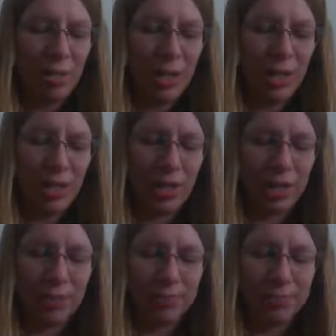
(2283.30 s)
But
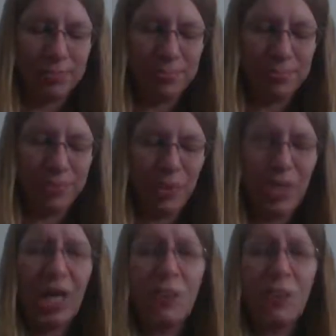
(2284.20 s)
so yeah,